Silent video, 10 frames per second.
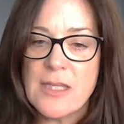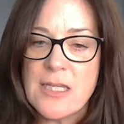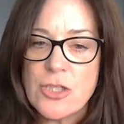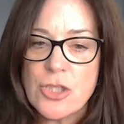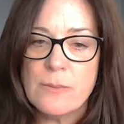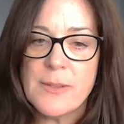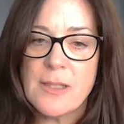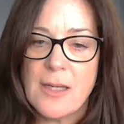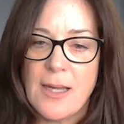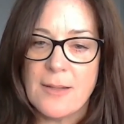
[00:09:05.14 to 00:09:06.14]
I think the issue
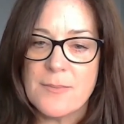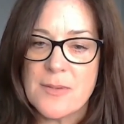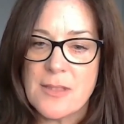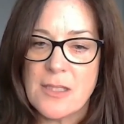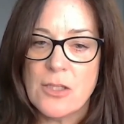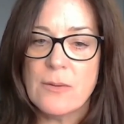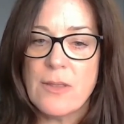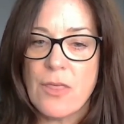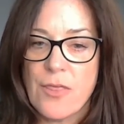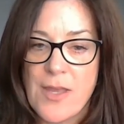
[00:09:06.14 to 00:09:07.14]
becomes, you
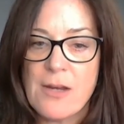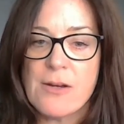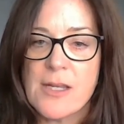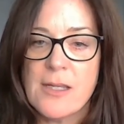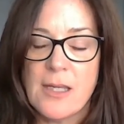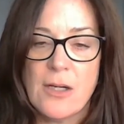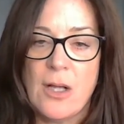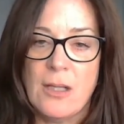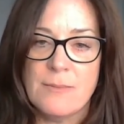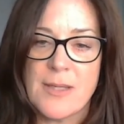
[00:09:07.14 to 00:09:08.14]
know, in theory,
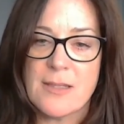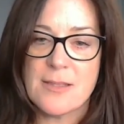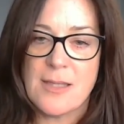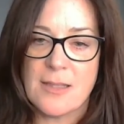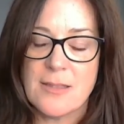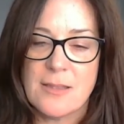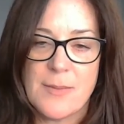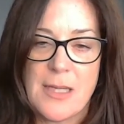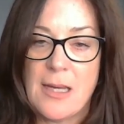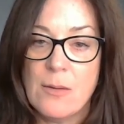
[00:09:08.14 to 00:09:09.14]
it all makes
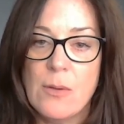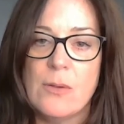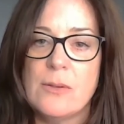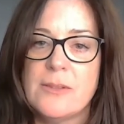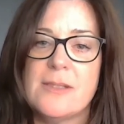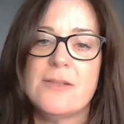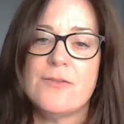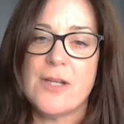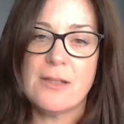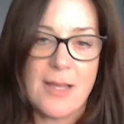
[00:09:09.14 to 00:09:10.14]
sense. I mean, how old
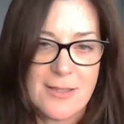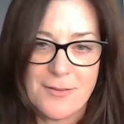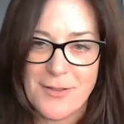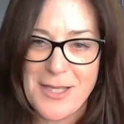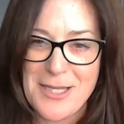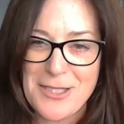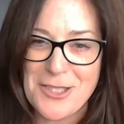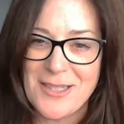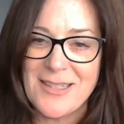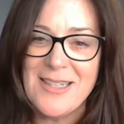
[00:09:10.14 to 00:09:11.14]
is freight
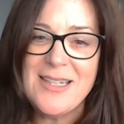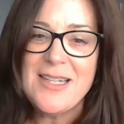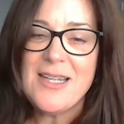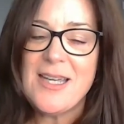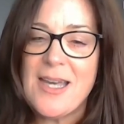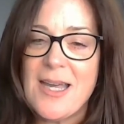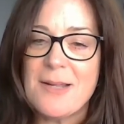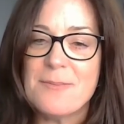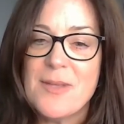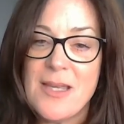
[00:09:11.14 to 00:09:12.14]
classification?
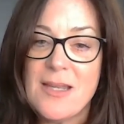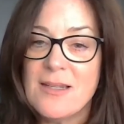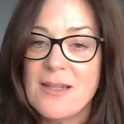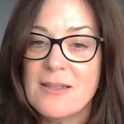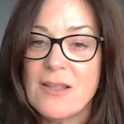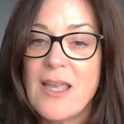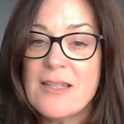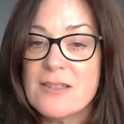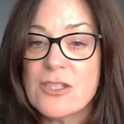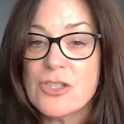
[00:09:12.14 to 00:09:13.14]

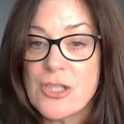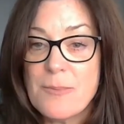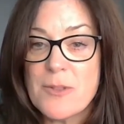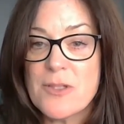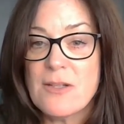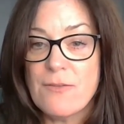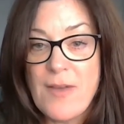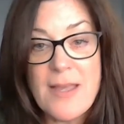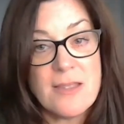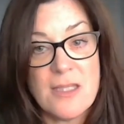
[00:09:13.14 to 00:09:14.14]
And to shippers'
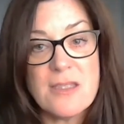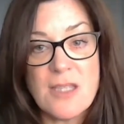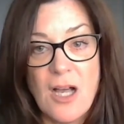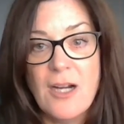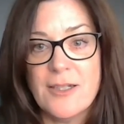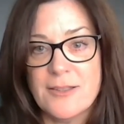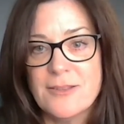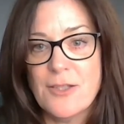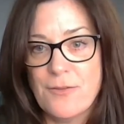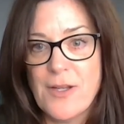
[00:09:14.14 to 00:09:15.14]
defense, it's
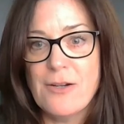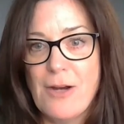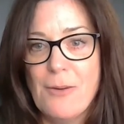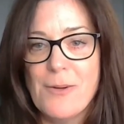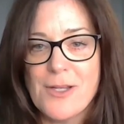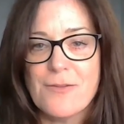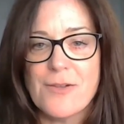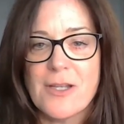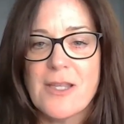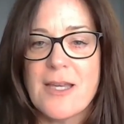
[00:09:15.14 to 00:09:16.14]
hard to figure out what
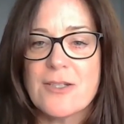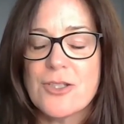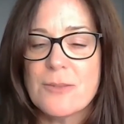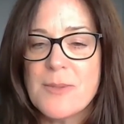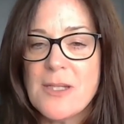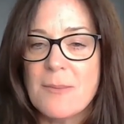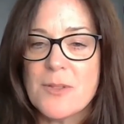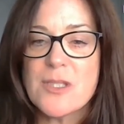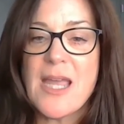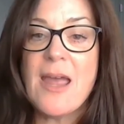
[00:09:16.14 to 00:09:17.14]
your freight class should be.
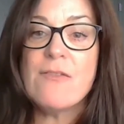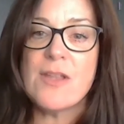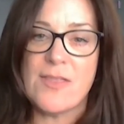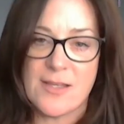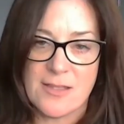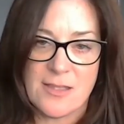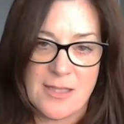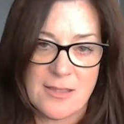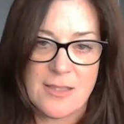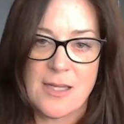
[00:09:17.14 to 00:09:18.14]
Almost everything is a
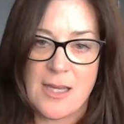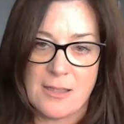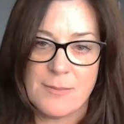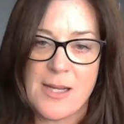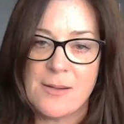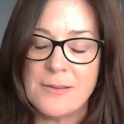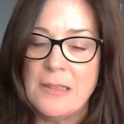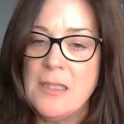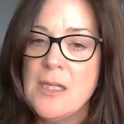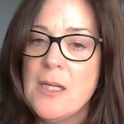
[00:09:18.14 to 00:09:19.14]
density now.
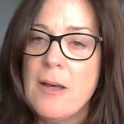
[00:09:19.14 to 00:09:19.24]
